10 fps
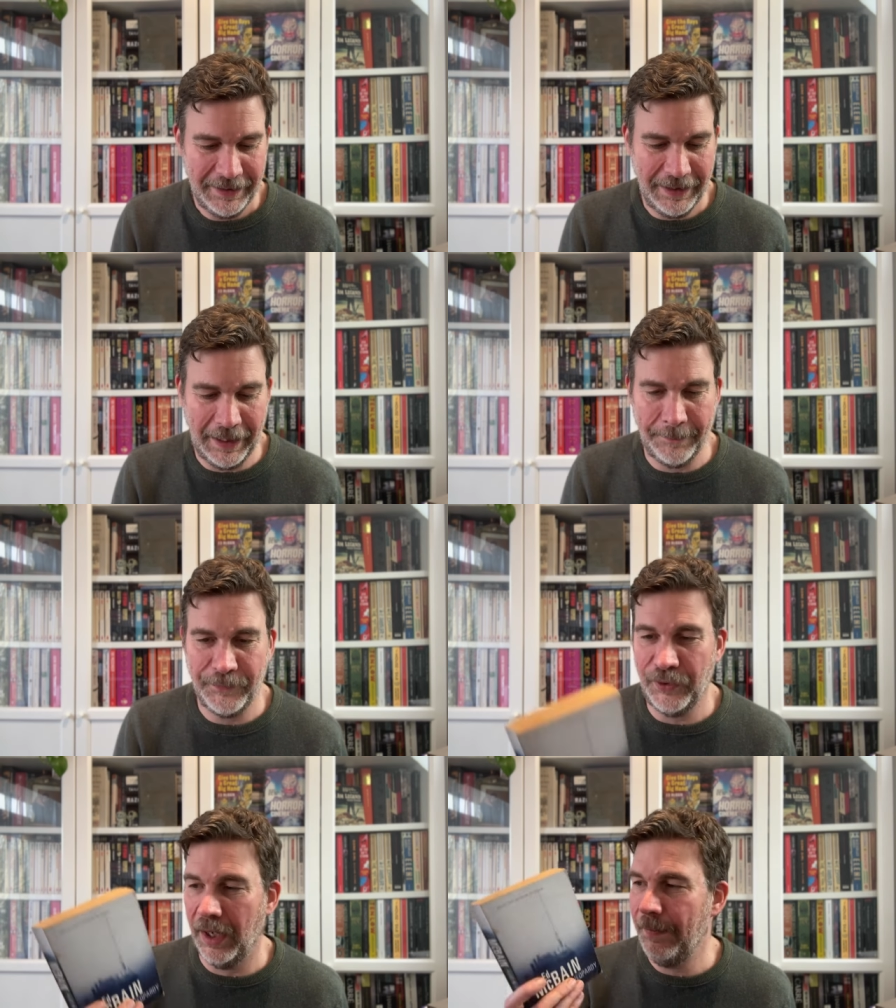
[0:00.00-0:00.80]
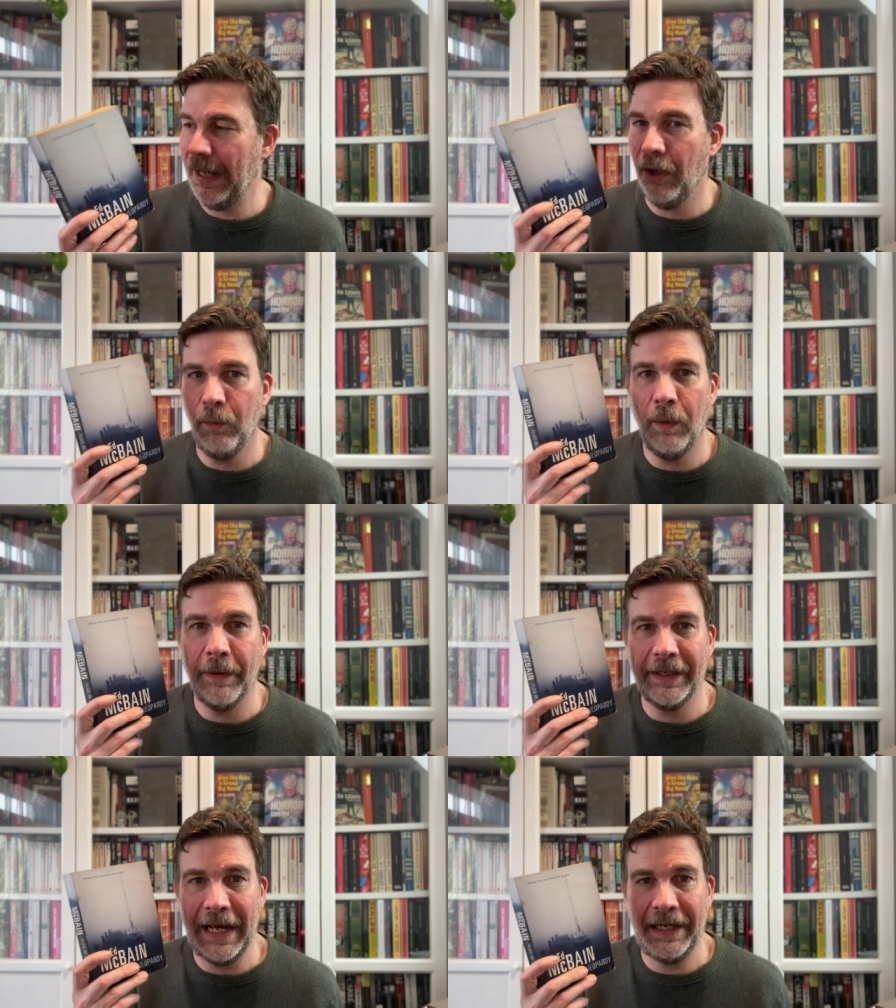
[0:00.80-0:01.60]
So about a
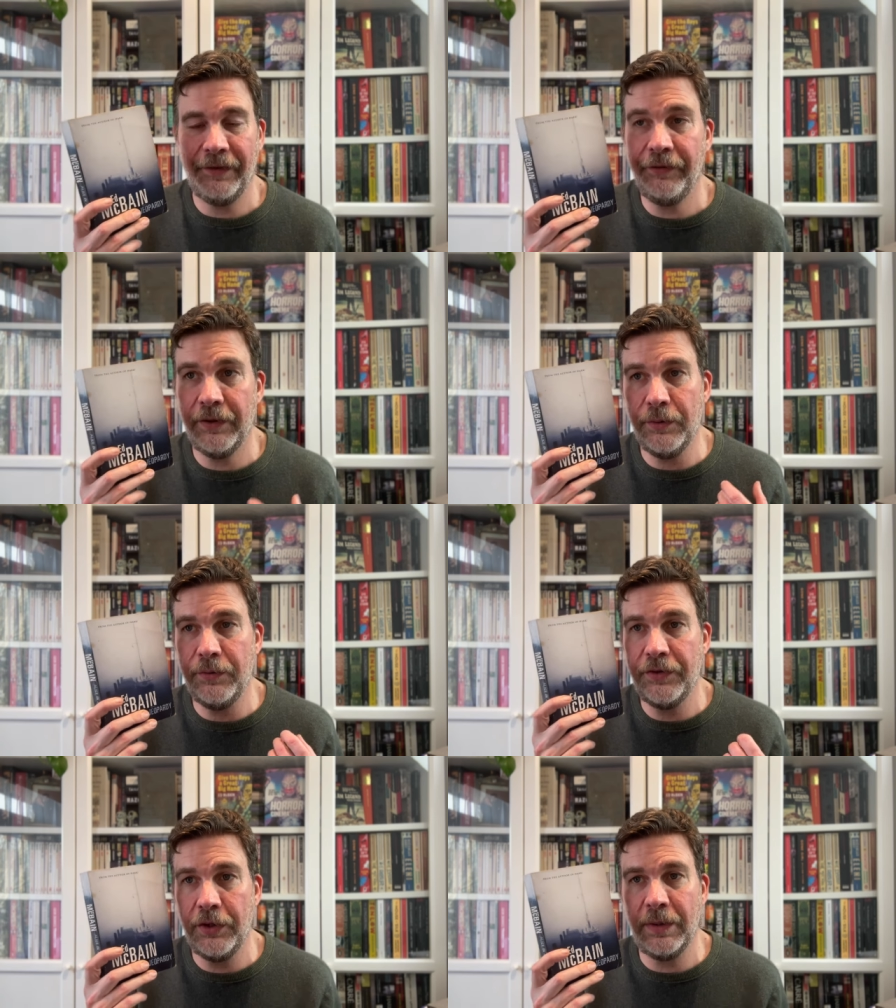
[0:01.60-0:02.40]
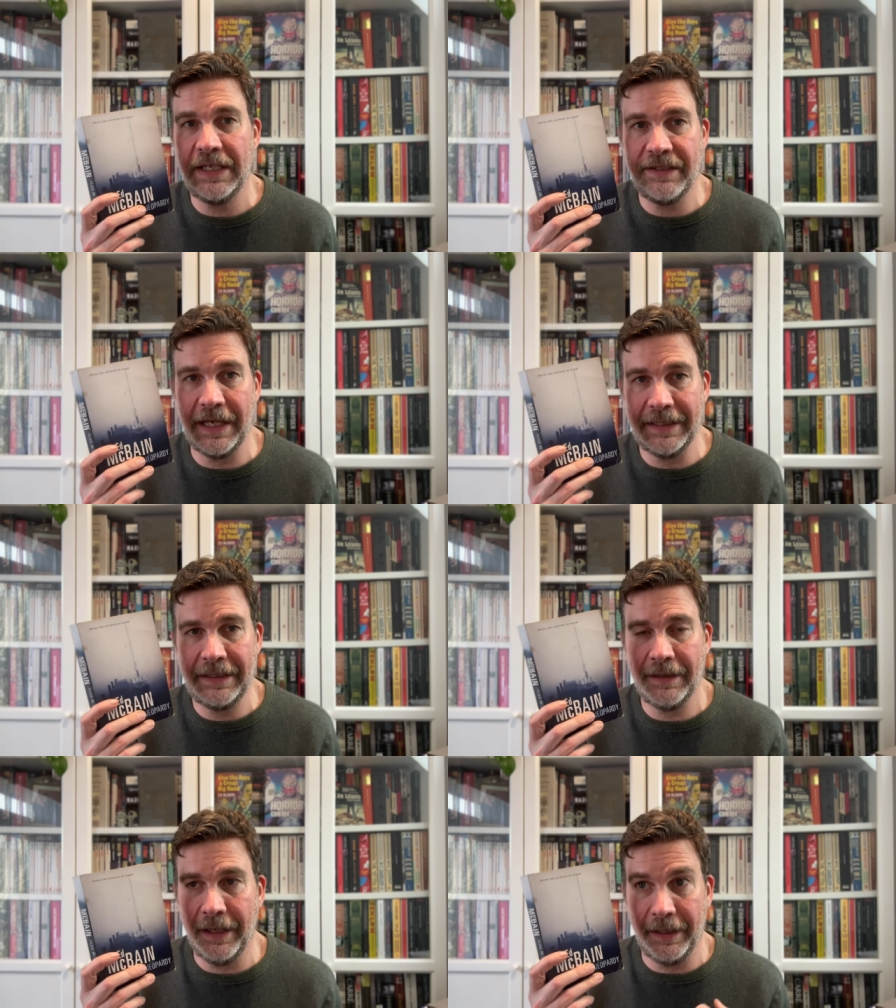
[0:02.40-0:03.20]
woman, Alice, whose two kids get
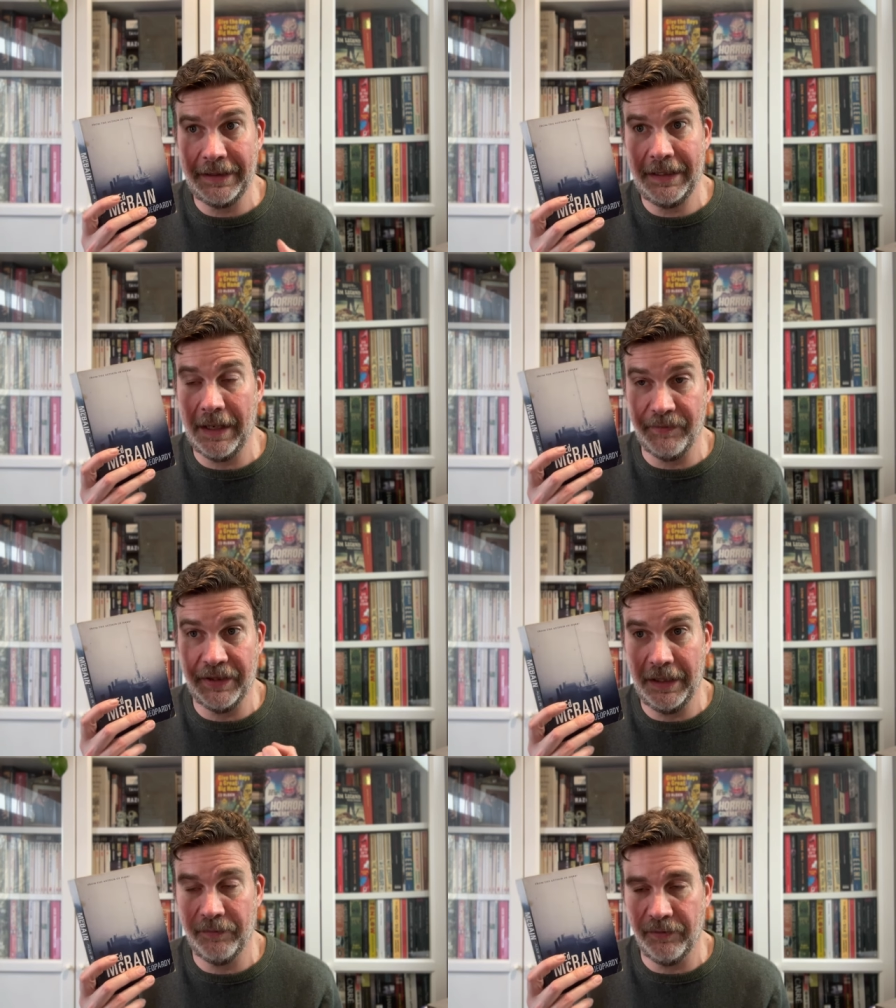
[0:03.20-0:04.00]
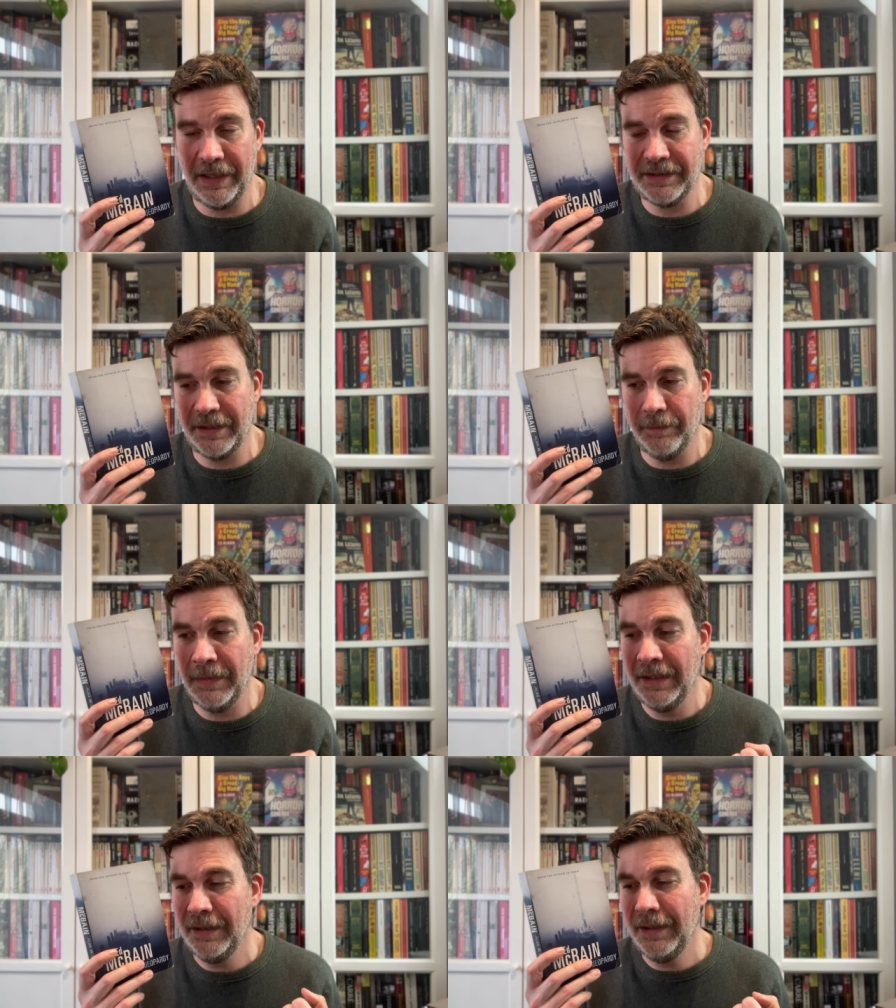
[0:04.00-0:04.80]
kidnapped and held for
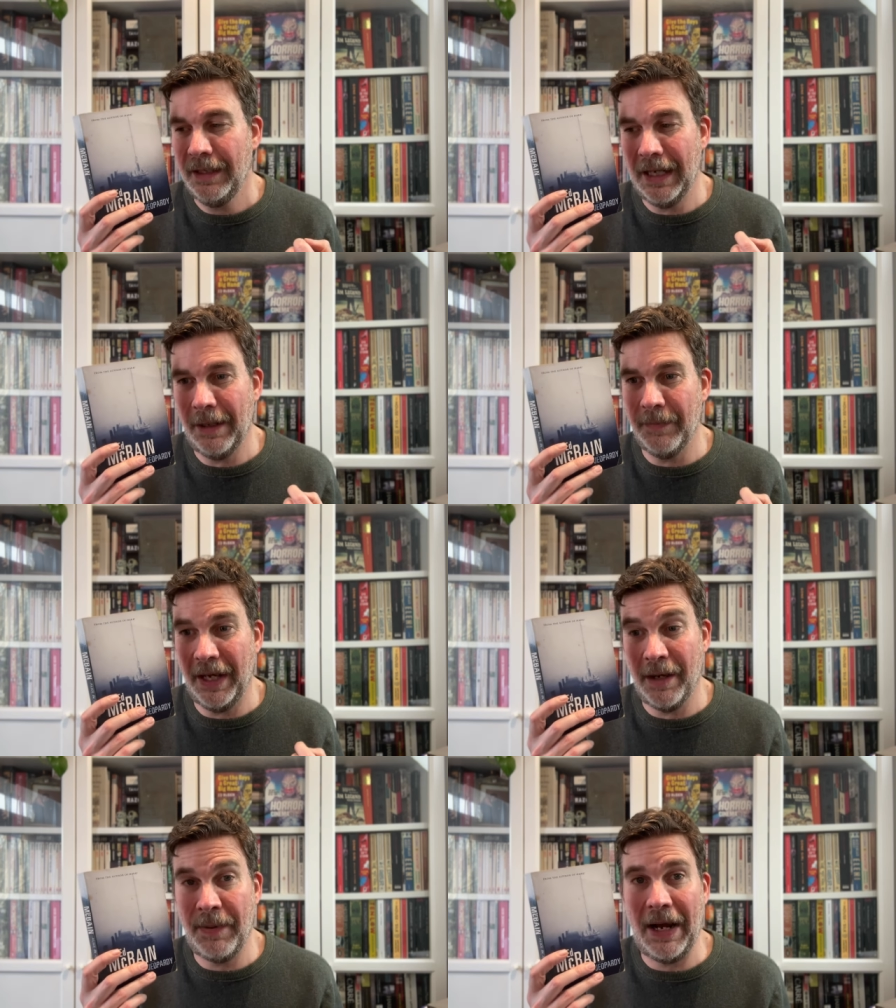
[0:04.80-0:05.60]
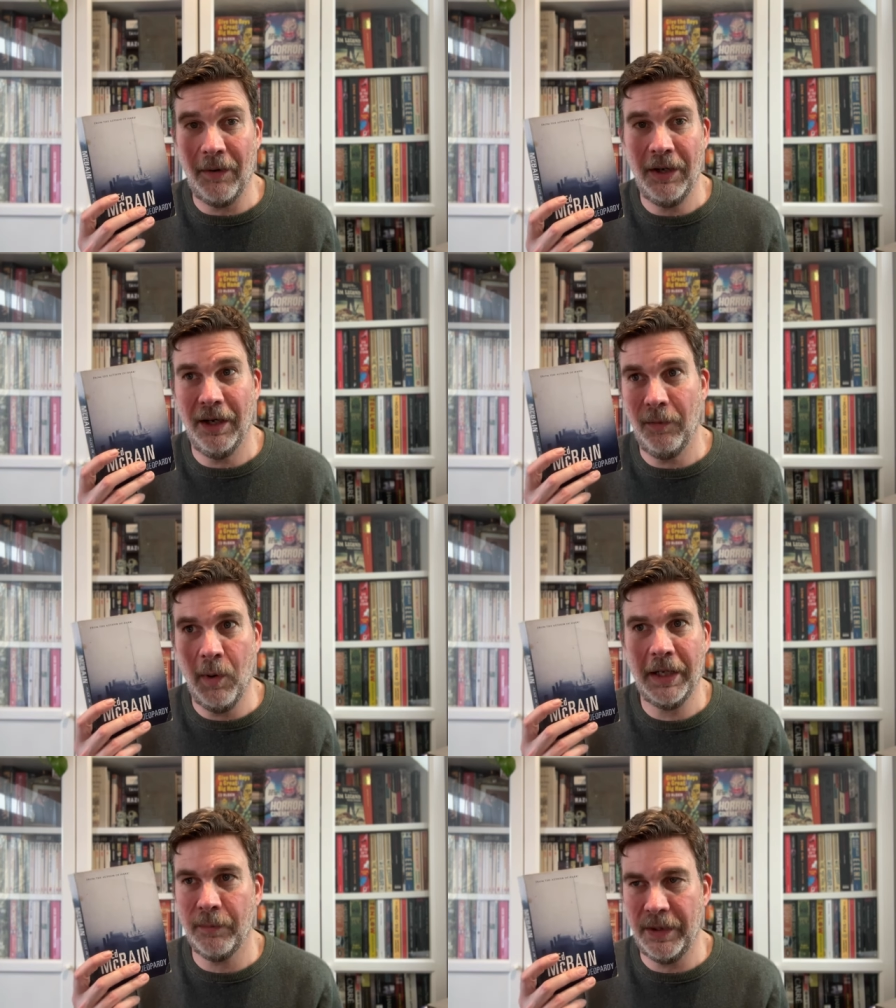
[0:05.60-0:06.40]
ransom, and about her
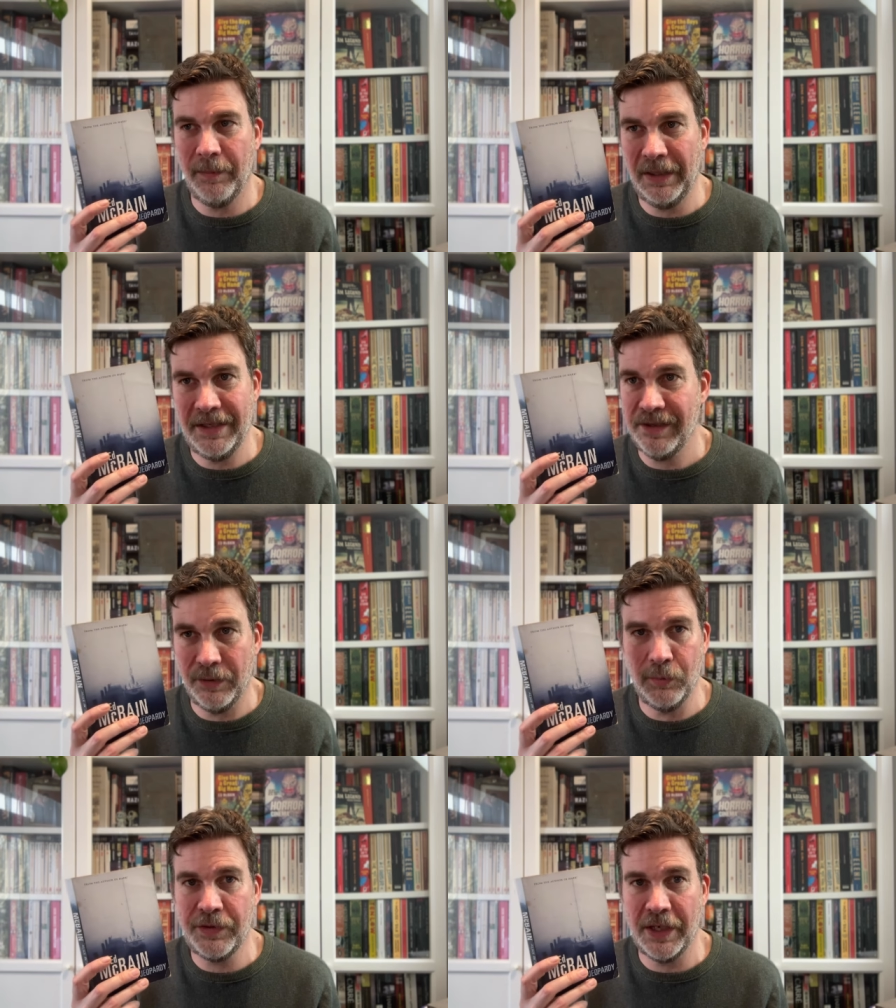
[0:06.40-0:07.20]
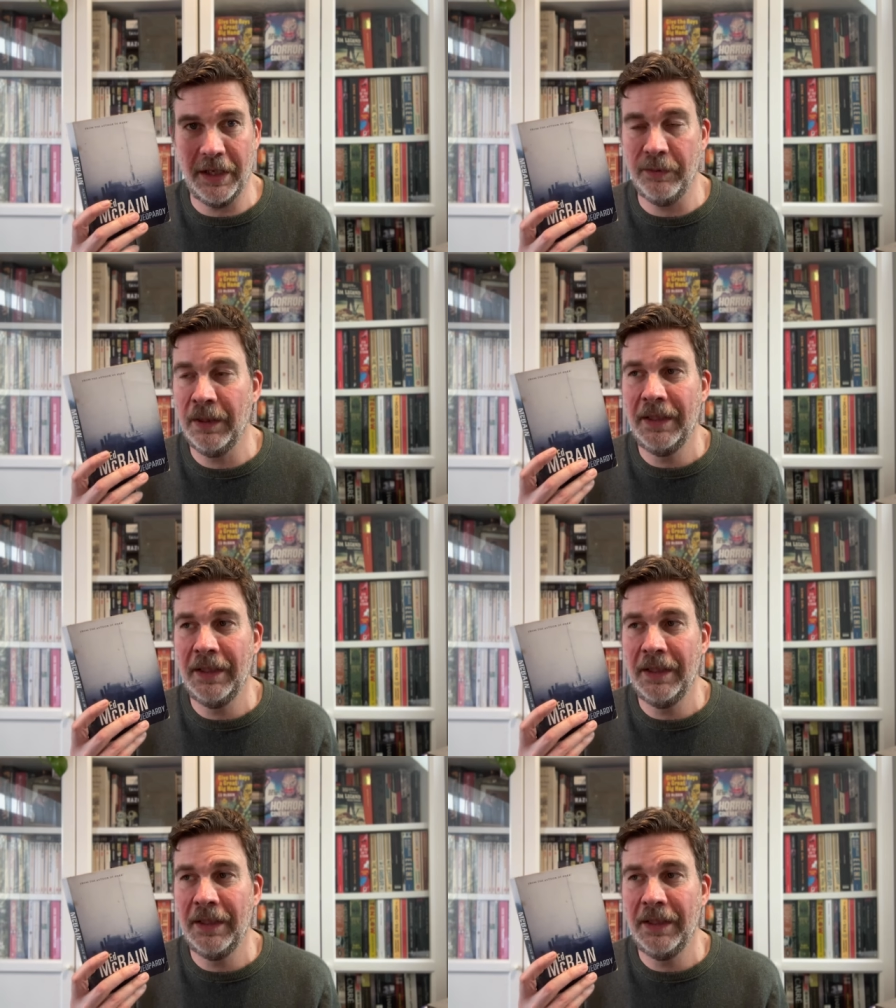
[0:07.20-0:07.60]
working with the police and also